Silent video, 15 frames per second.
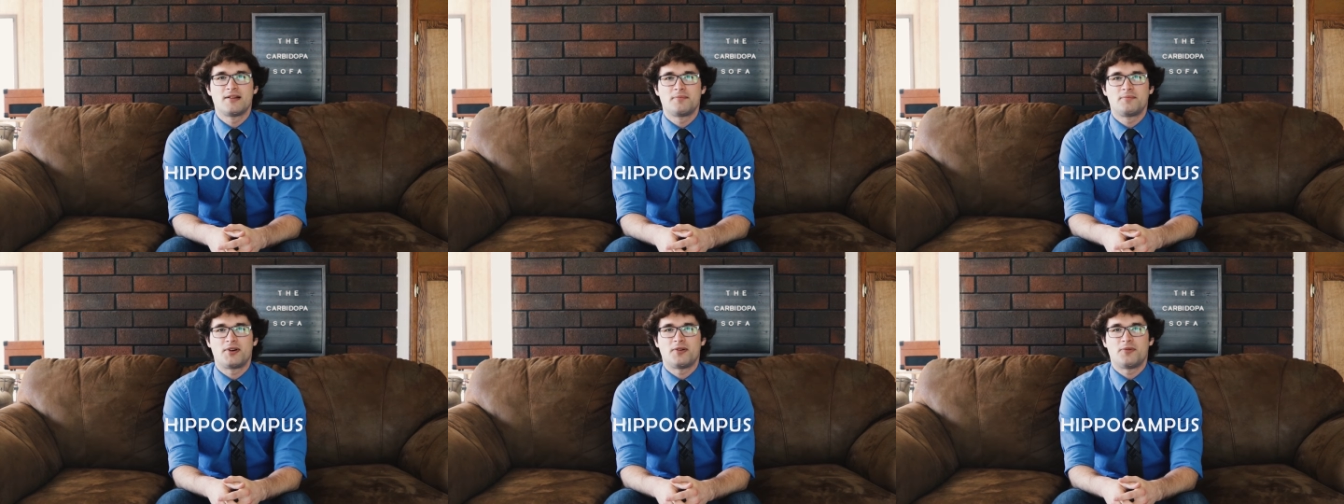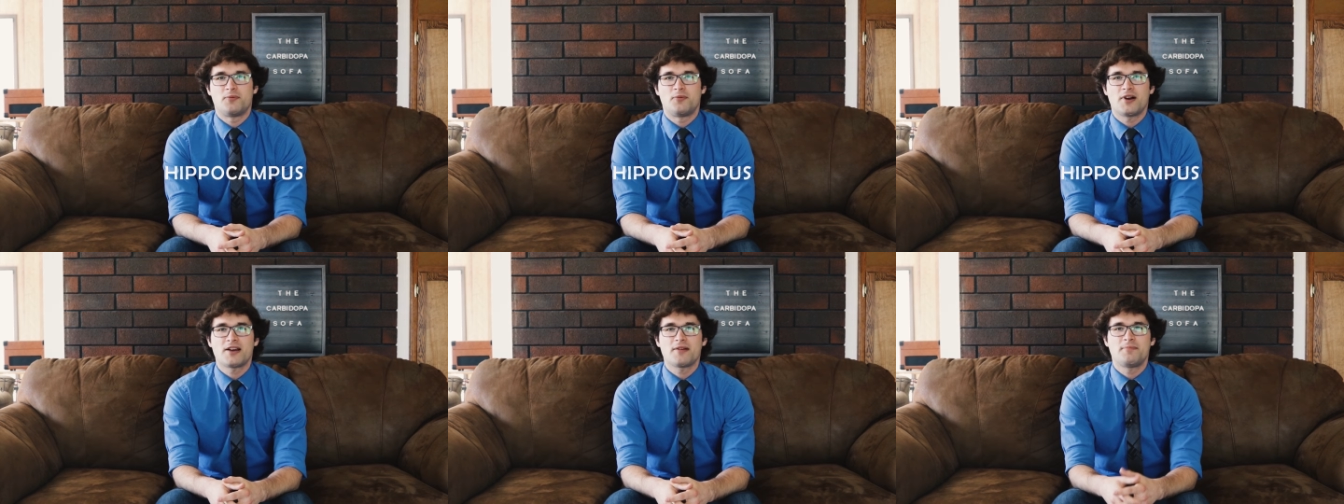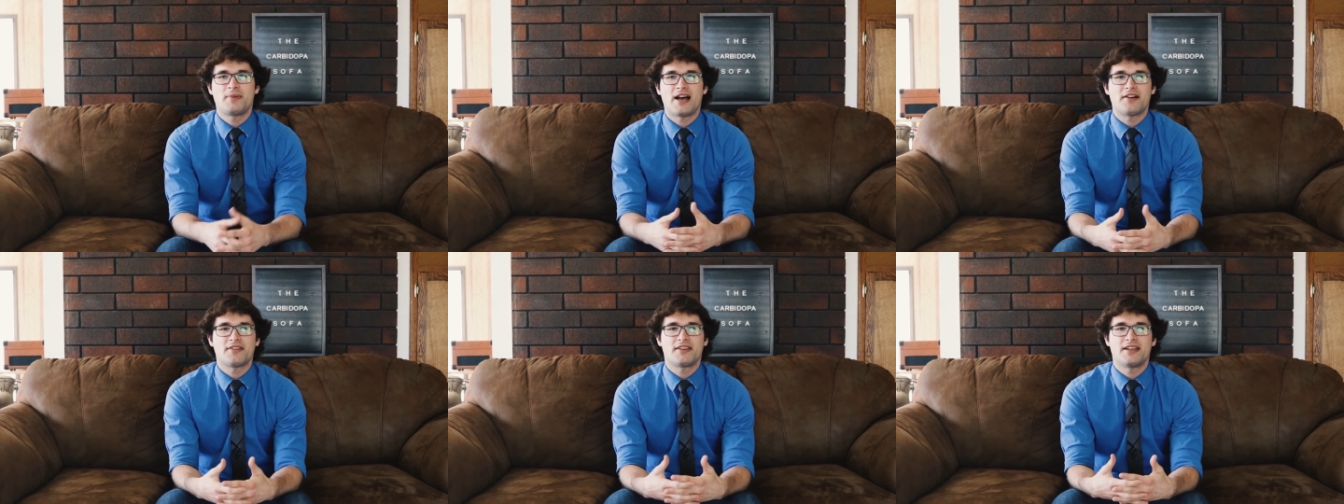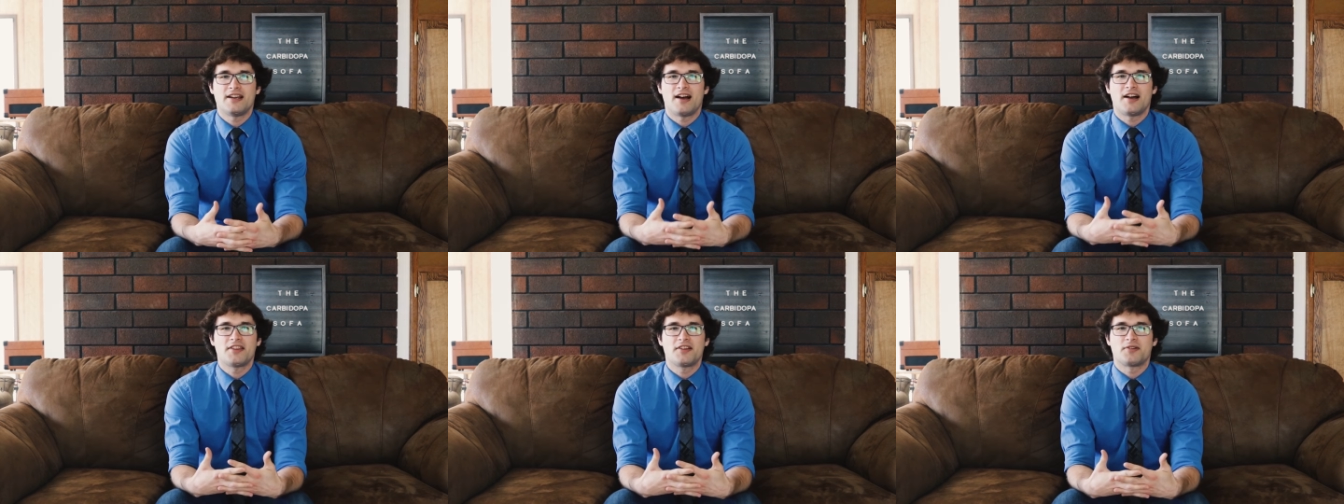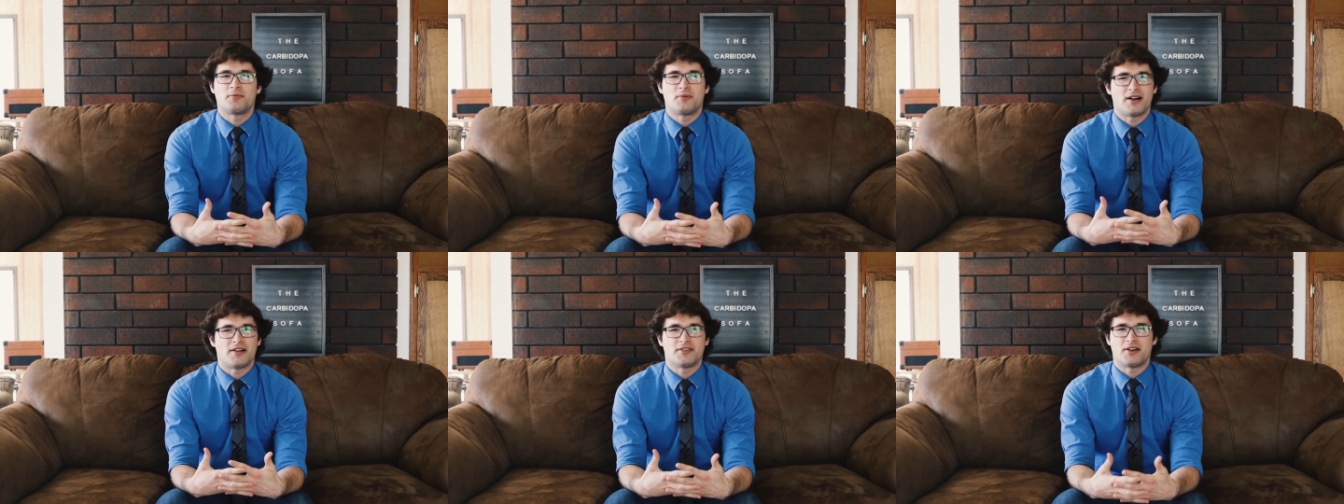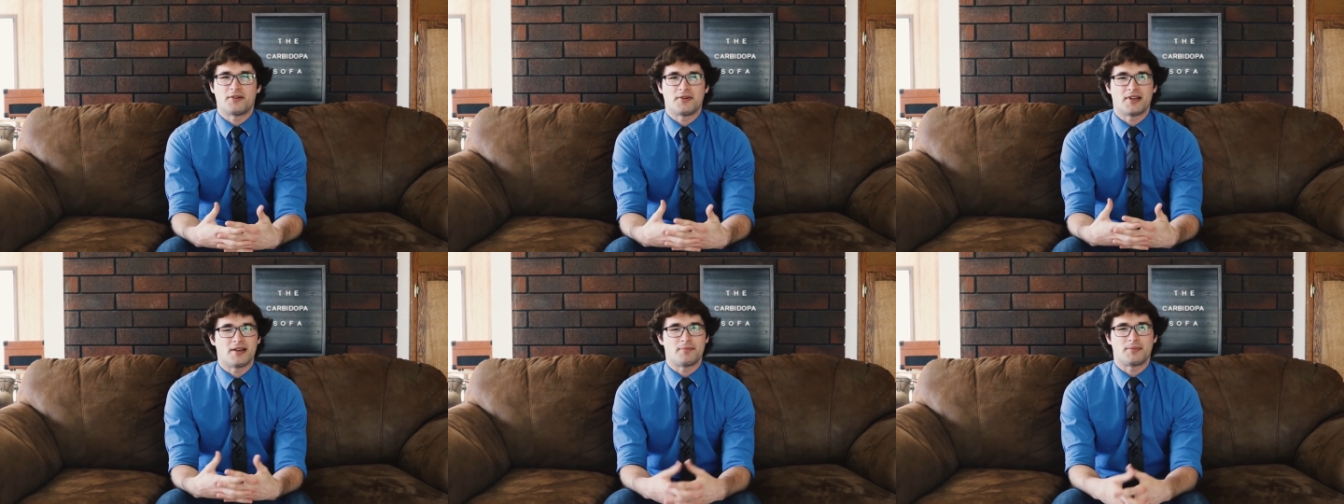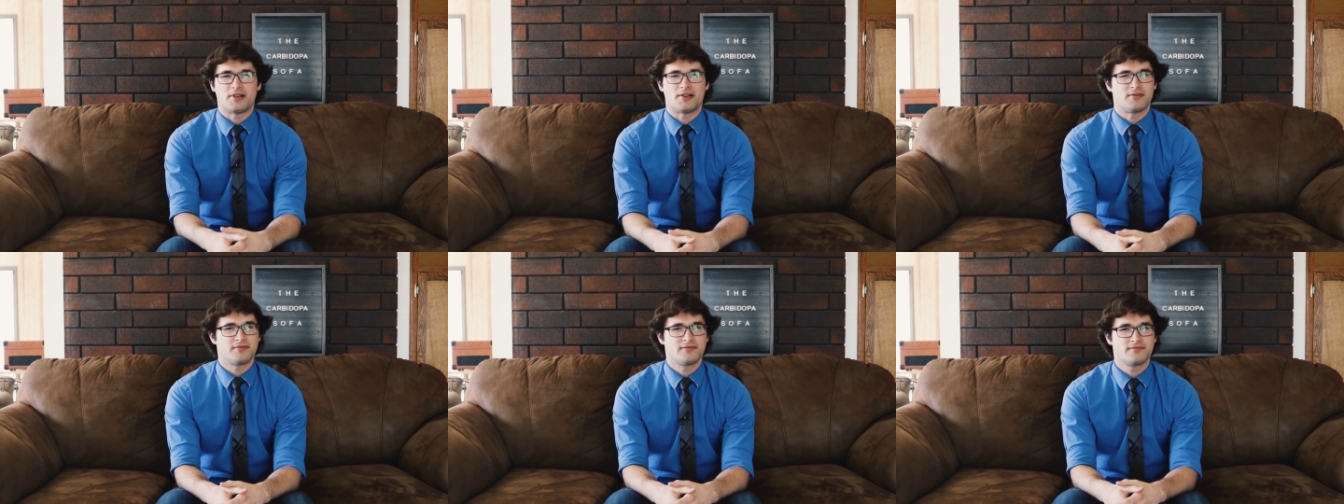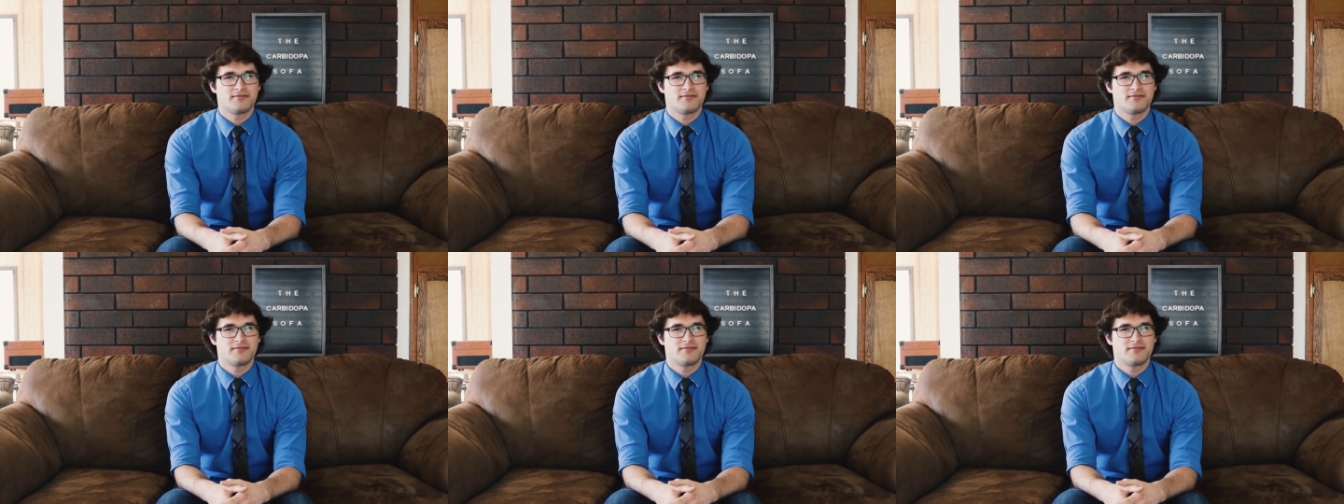But what about the other well-known hippo?